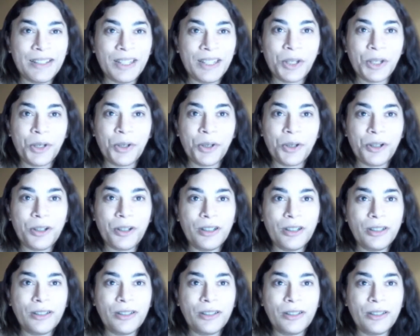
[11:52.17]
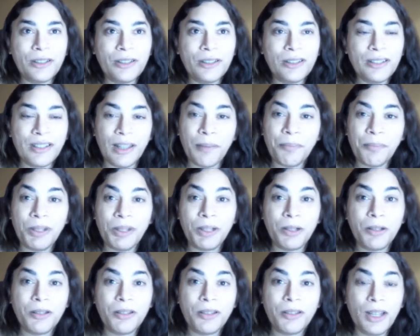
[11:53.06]
secure step,
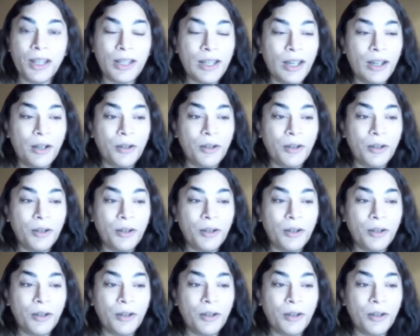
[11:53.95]
because